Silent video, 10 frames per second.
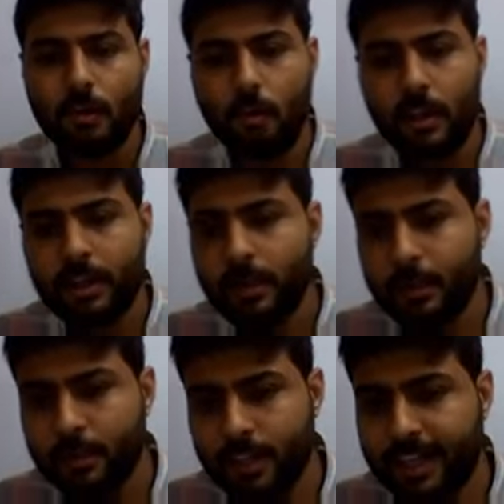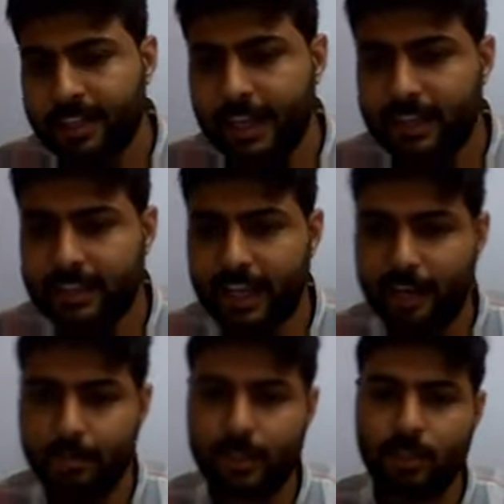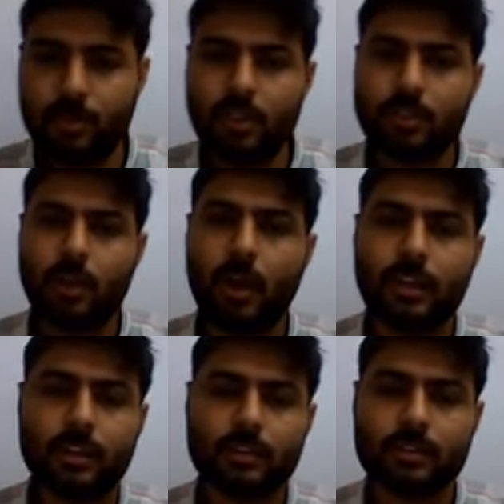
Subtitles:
What do you think has happened to the salt?